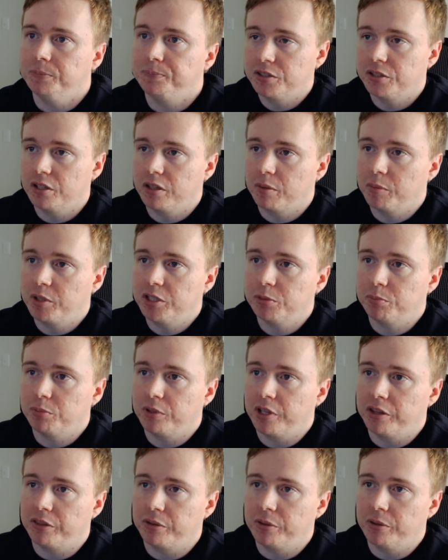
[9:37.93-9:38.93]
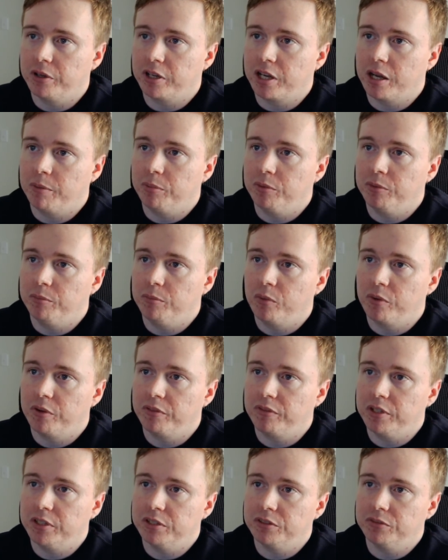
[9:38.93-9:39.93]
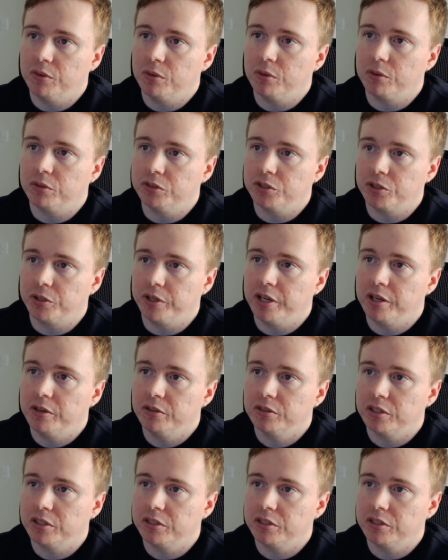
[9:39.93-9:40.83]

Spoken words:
So let me just play through a couple more of these vocal trios.